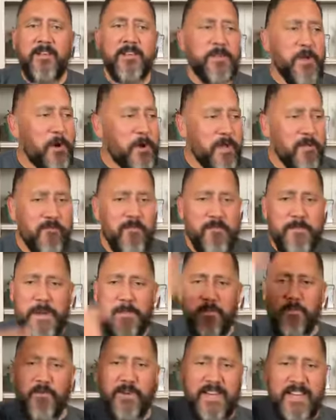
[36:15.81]
don't you
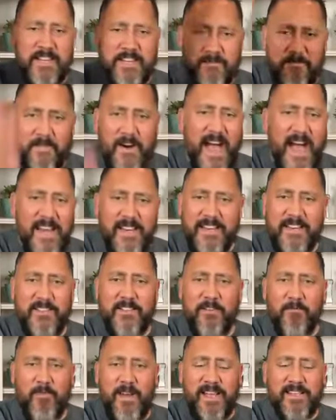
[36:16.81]
remember when He divided
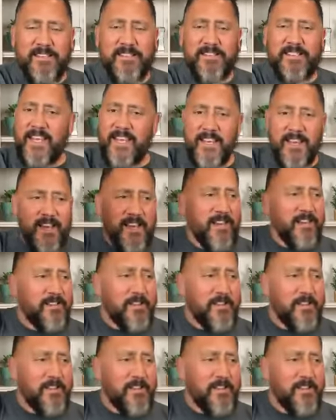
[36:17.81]
the Red Sea?